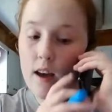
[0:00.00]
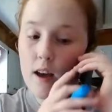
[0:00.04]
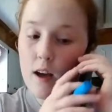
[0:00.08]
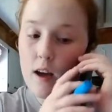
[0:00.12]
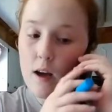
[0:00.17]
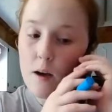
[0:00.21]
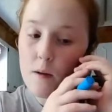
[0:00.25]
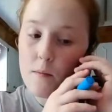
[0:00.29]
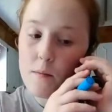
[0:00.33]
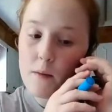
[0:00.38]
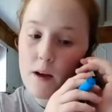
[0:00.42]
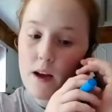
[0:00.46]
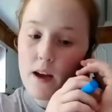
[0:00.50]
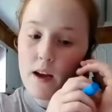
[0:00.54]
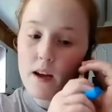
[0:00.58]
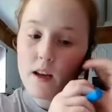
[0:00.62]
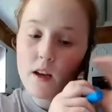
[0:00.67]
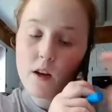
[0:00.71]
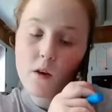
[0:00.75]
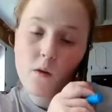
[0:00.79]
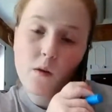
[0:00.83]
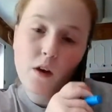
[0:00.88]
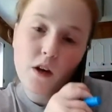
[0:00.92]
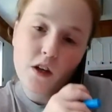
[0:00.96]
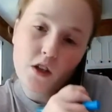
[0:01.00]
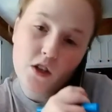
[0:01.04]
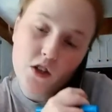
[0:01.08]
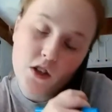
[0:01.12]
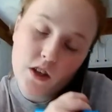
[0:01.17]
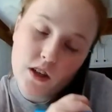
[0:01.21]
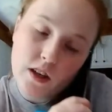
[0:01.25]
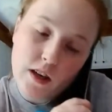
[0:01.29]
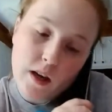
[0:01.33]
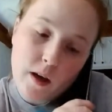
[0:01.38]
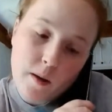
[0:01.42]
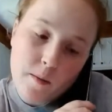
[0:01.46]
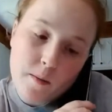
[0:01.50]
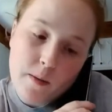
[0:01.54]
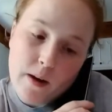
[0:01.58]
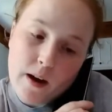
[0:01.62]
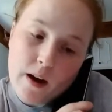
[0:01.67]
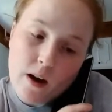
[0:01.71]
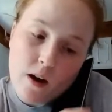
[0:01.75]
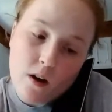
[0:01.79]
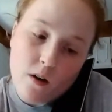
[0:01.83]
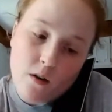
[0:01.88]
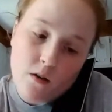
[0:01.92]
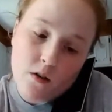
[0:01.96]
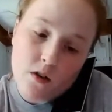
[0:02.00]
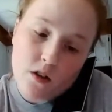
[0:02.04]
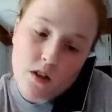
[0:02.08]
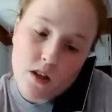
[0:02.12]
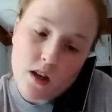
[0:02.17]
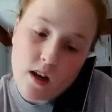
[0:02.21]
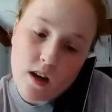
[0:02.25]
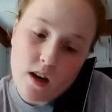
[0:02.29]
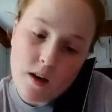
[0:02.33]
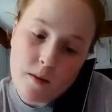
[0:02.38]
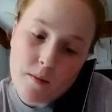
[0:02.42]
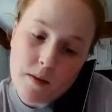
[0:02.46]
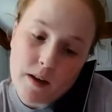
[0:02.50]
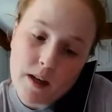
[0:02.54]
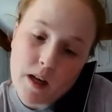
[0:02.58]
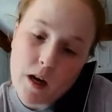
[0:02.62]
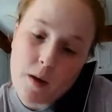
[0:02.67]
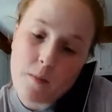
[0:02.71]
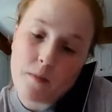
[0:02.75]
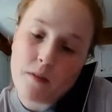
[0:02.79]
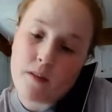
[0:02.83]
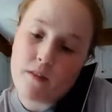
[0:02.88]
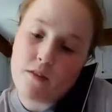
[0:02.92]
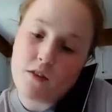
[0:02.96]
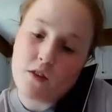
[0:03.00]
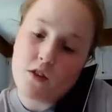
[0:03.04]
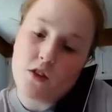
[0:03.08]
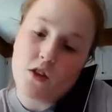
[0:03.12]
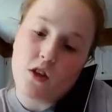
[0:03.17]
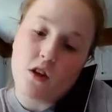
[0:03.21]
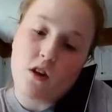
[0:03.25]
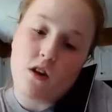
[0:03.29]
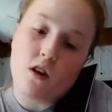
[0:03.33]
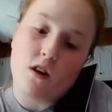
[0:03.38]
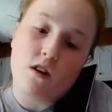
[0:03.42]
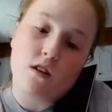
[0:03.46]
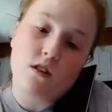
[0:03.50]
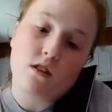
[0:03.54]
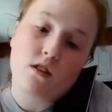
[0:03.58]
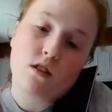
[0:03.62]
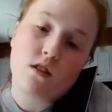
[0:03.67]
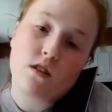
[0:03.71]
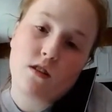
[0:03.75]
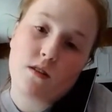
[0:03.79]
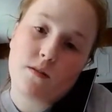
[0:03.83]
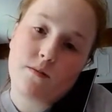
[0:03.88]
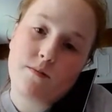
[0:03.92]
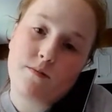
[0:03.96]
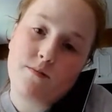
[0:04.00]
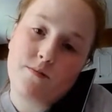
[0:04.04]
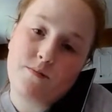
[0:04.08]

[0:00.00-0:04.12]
I had a question about a couple of your dogs.